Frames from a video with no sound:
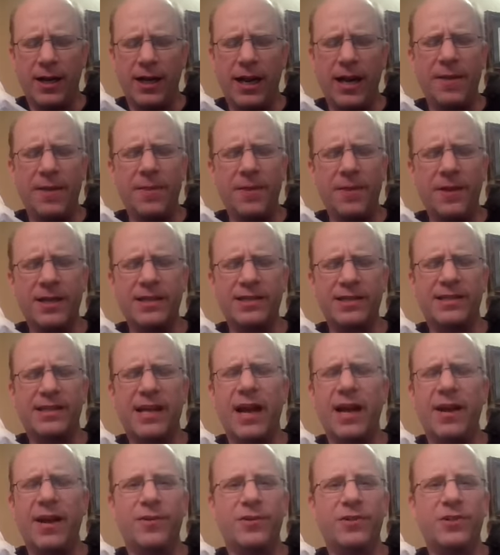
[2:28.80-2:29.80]
and the
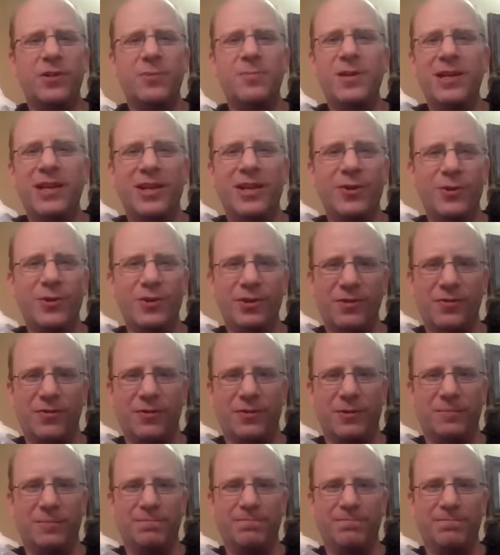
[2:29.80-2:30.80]
desire to be
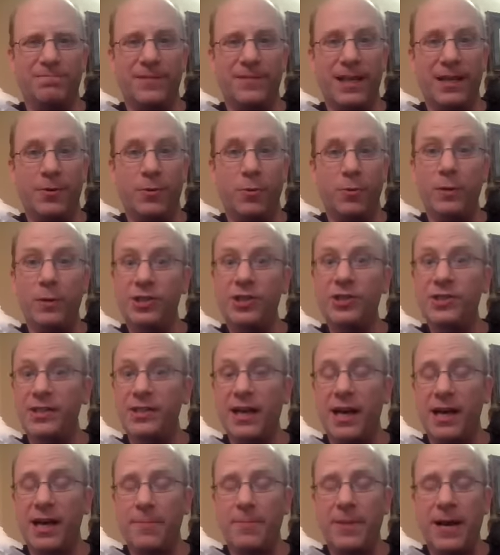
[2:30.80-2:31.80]
useful, now, which is
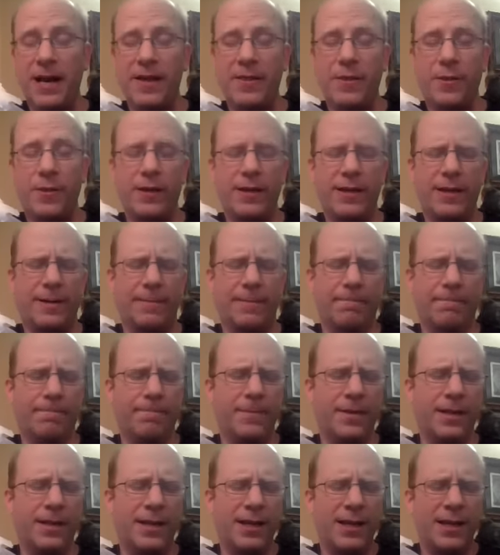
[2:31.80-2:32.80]
not a bad thing.
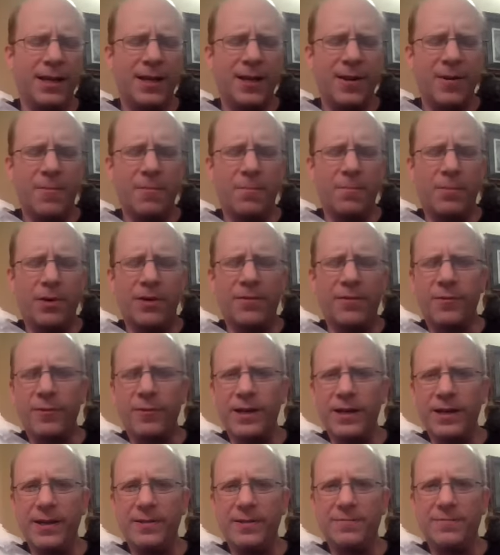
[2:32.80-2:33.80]
But if
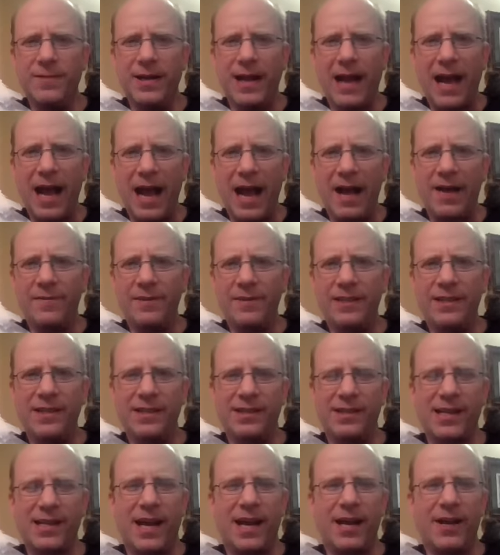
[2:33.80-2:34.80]
we have a
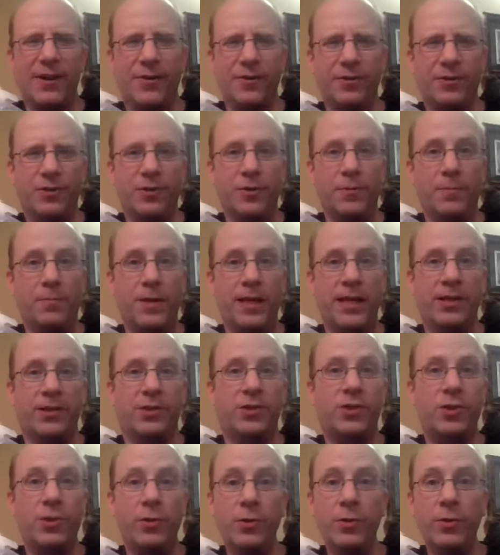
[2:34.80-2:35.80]
desire to be a
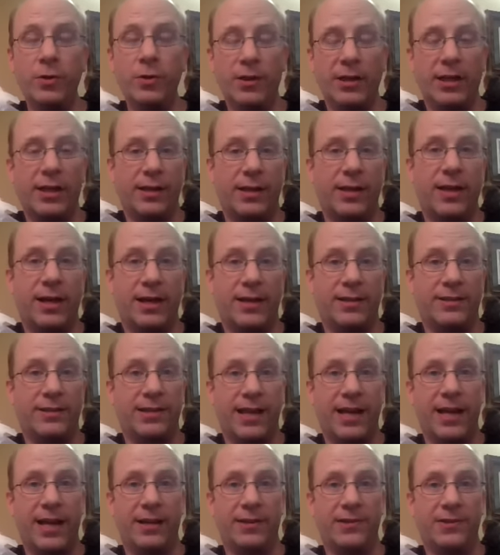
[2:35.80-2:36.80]
tool in God's
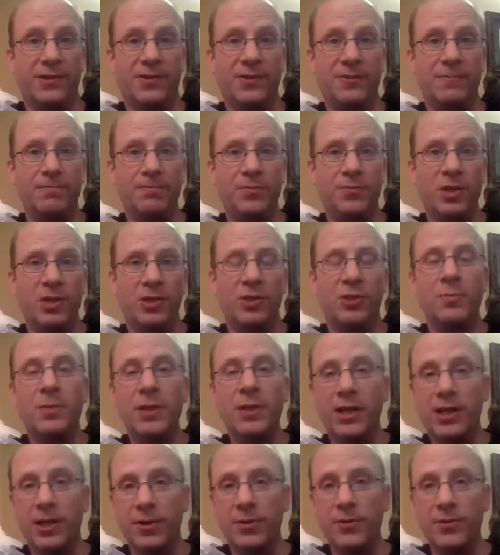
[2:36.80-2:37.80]
hands, to
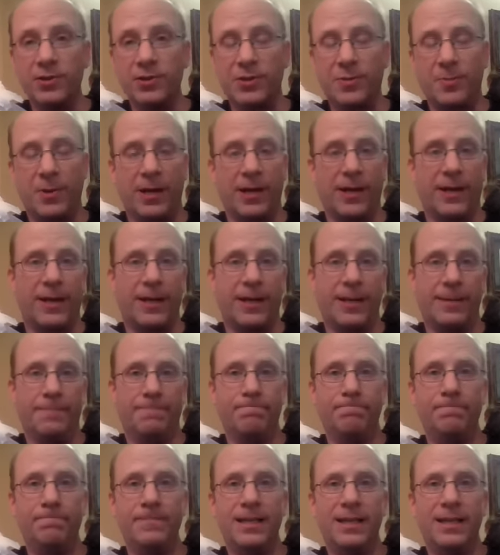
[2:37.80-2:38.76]
be used by God,